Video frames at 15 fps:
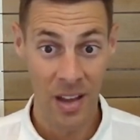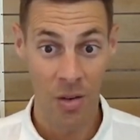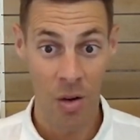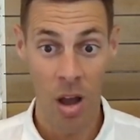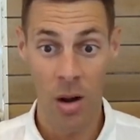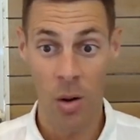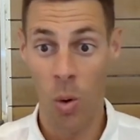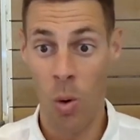
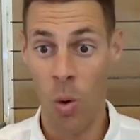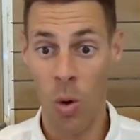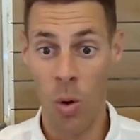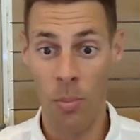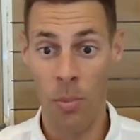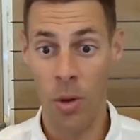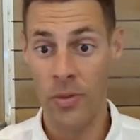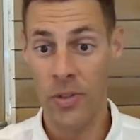right, or
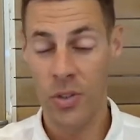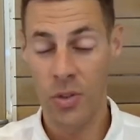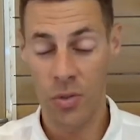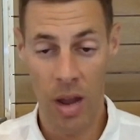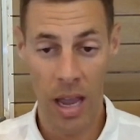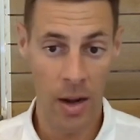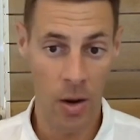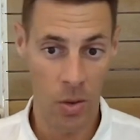move
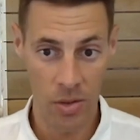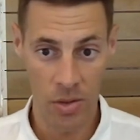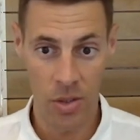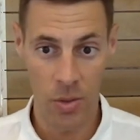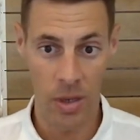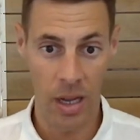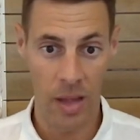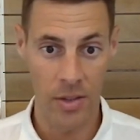straight on
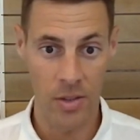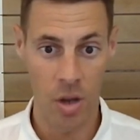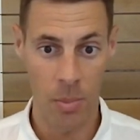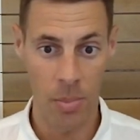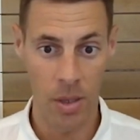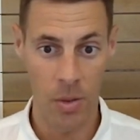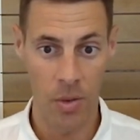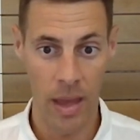to another
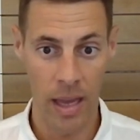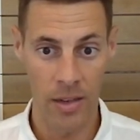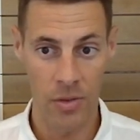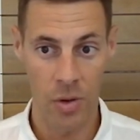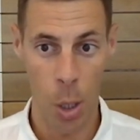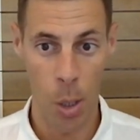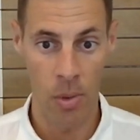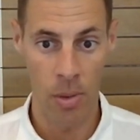topic without
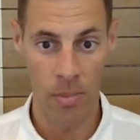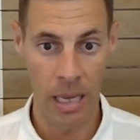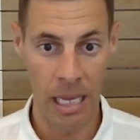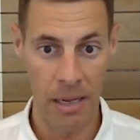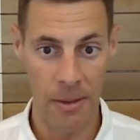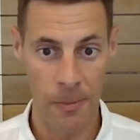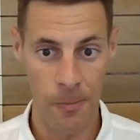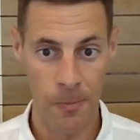trying to embed it.